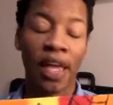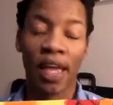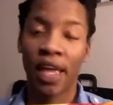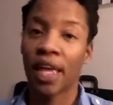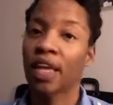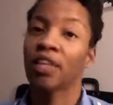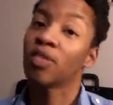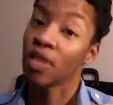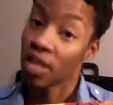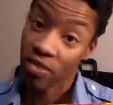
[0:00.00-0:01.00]
and you
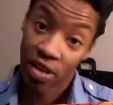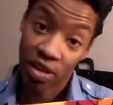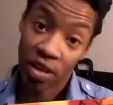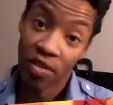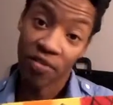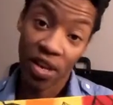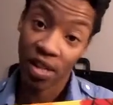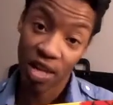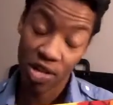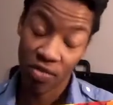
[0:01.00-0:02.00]
need a
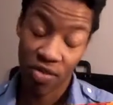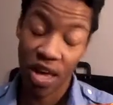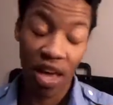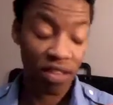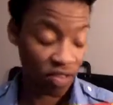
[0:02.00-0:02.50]
ventilation for that.